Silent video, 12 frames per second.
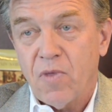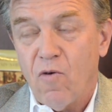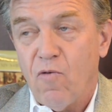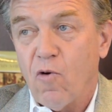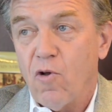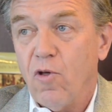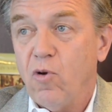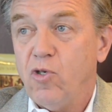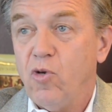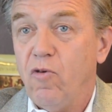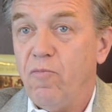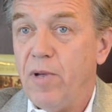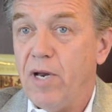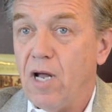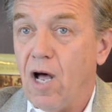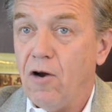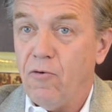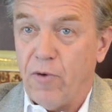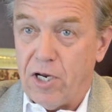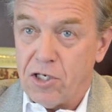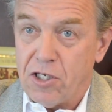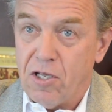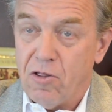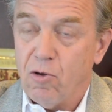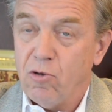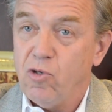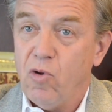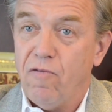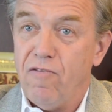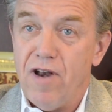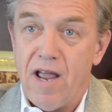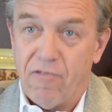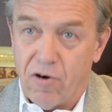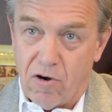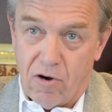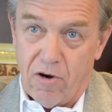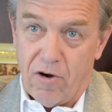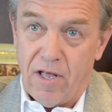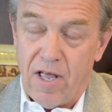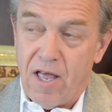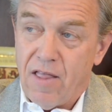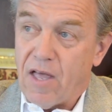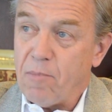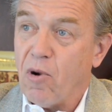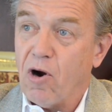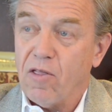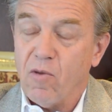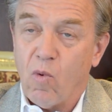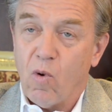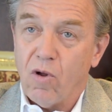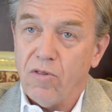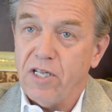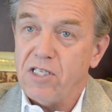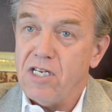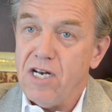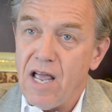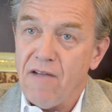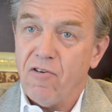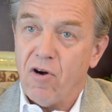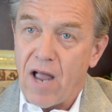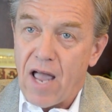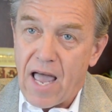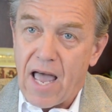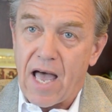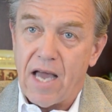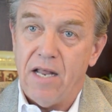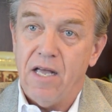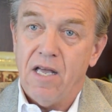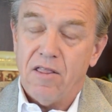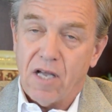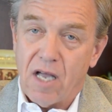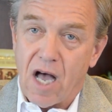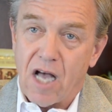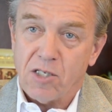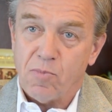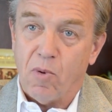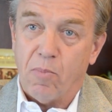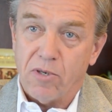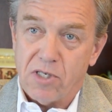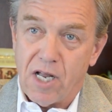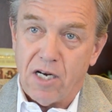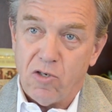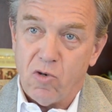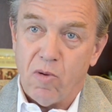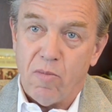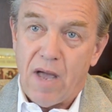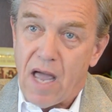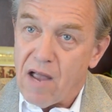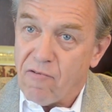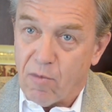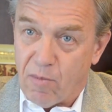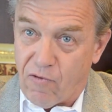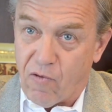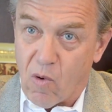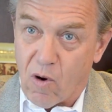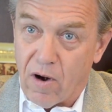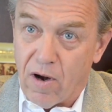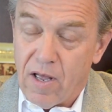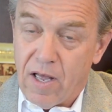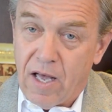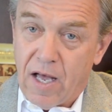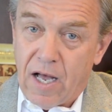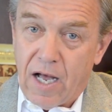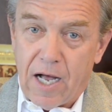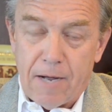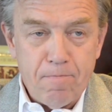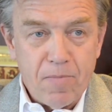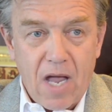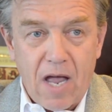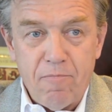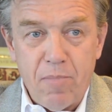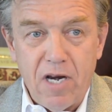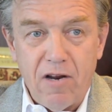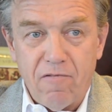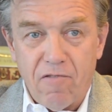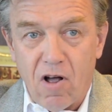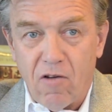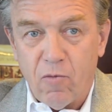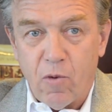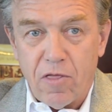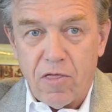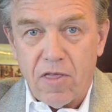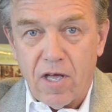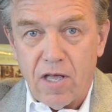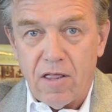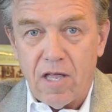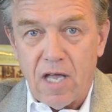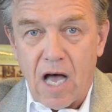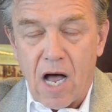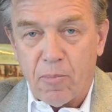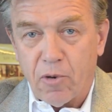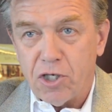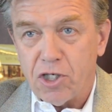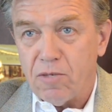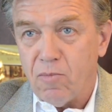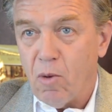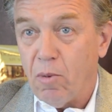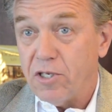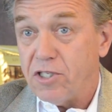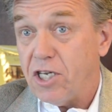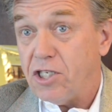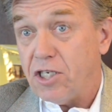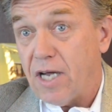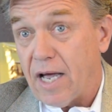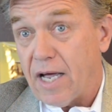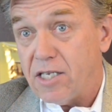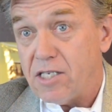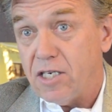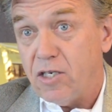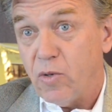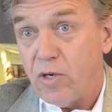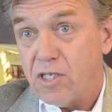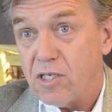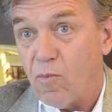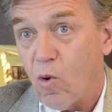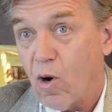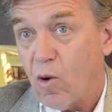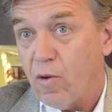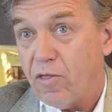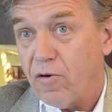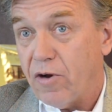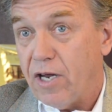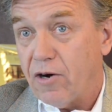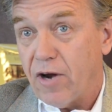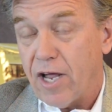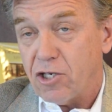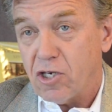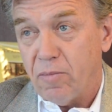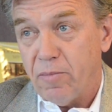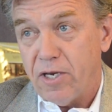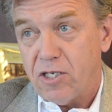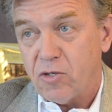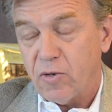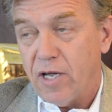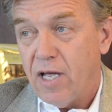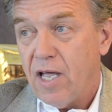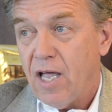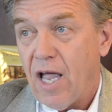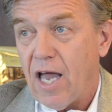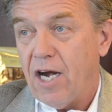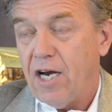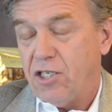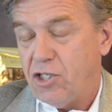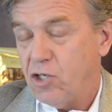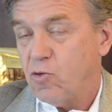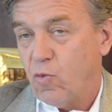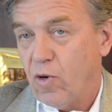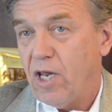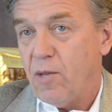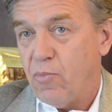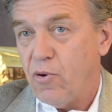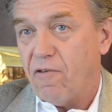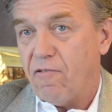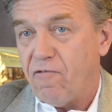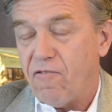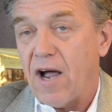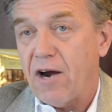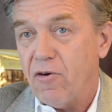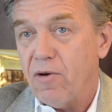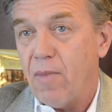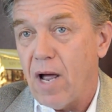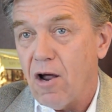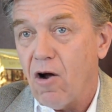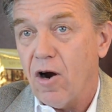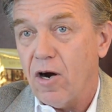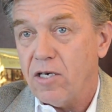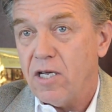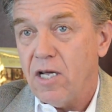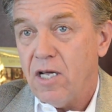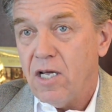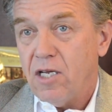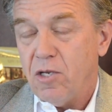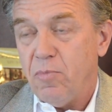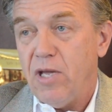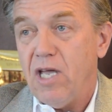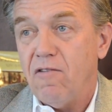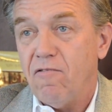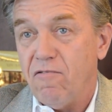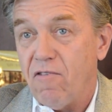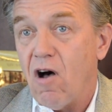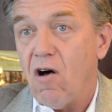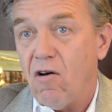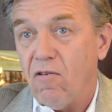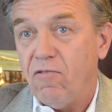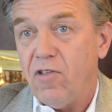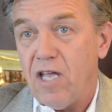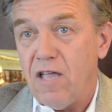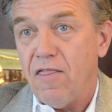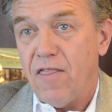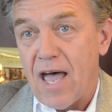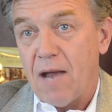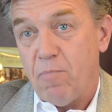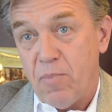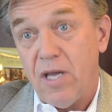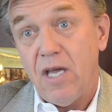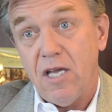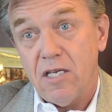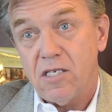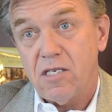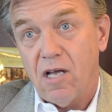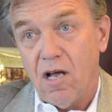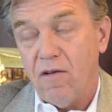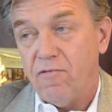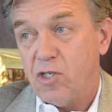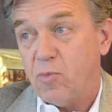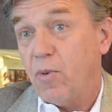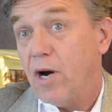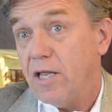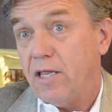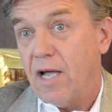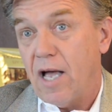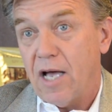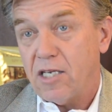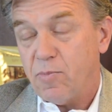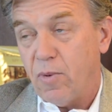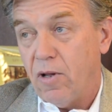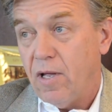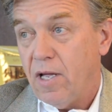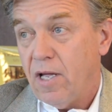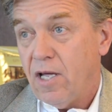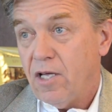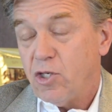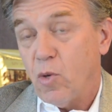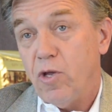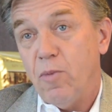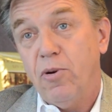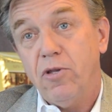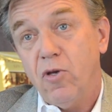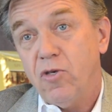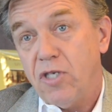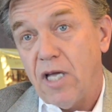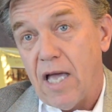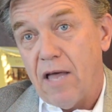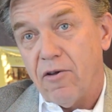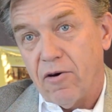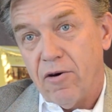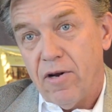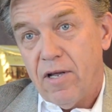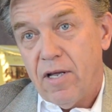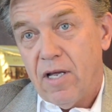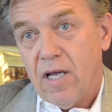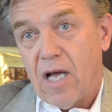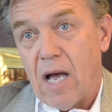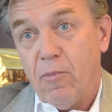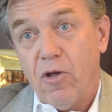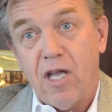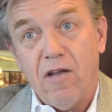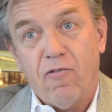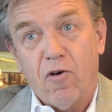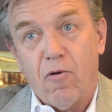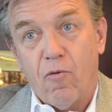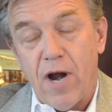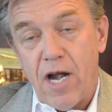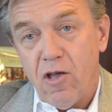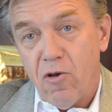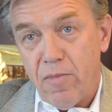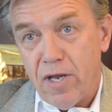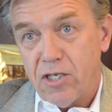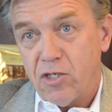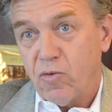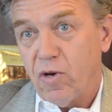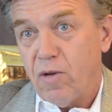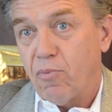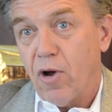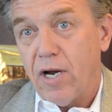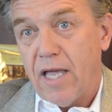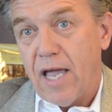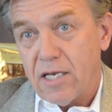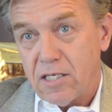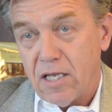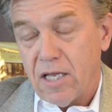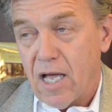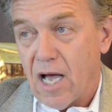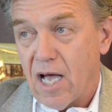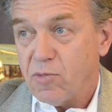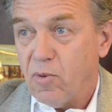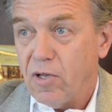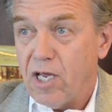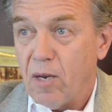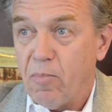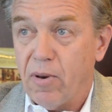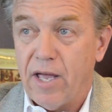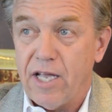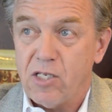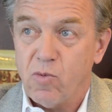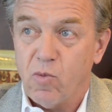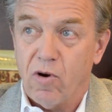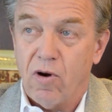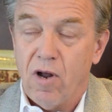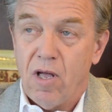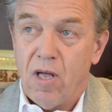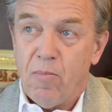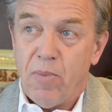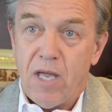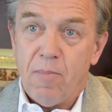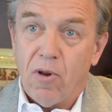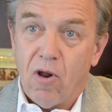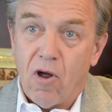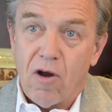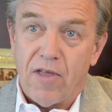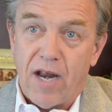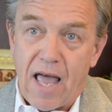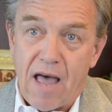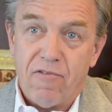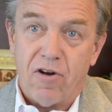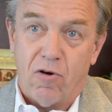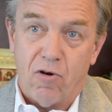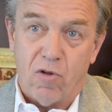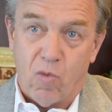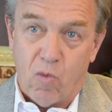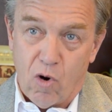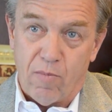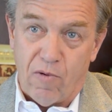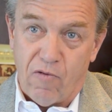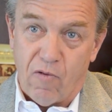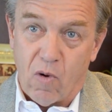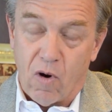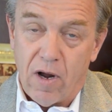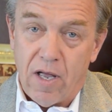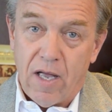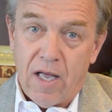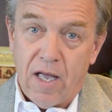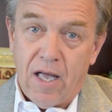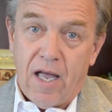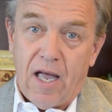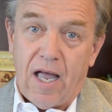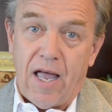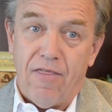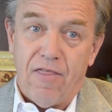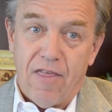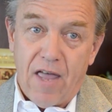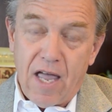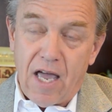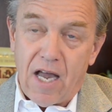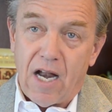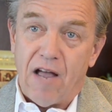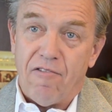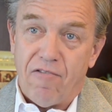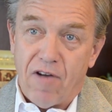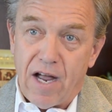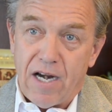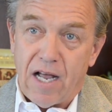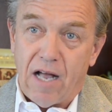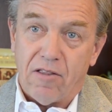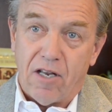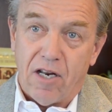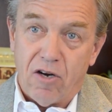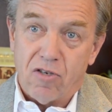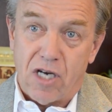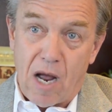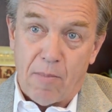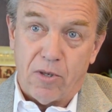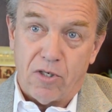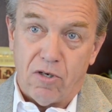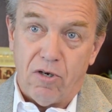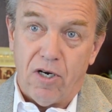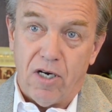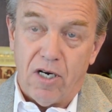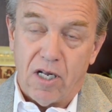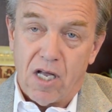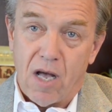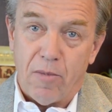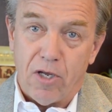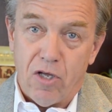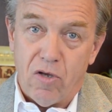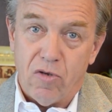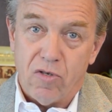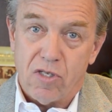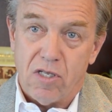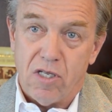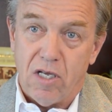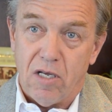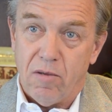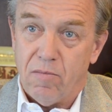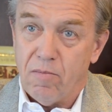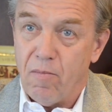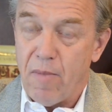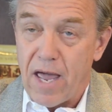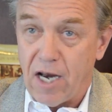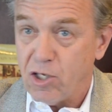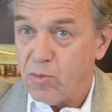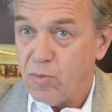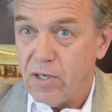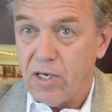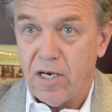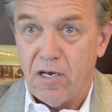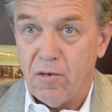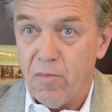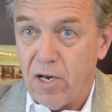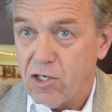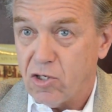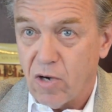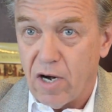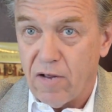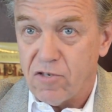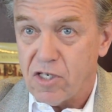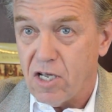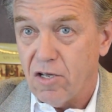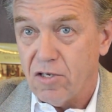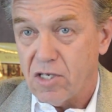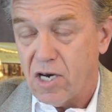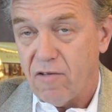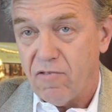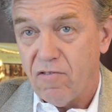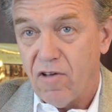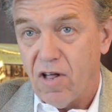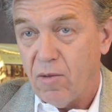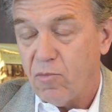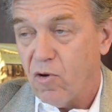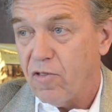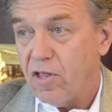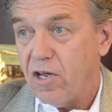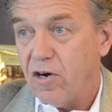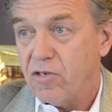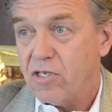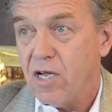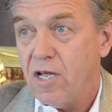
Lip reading: for those who have been unreached, those who have never heard, that part of the world that's never had the gospel presented to them ever before. I've been involved with the Operation Mobilization guys in doing some work with their international ministry, and it has just really put a fire in my heart to be involved in that piece of spreading the gospel. So when you put those together, I'm looking a radio ministry broadcasting the gospel in a place where people are that haven't heard the word before. And then I find out that here's an opportunity to come and use the management and administrative skills that I've developed over the years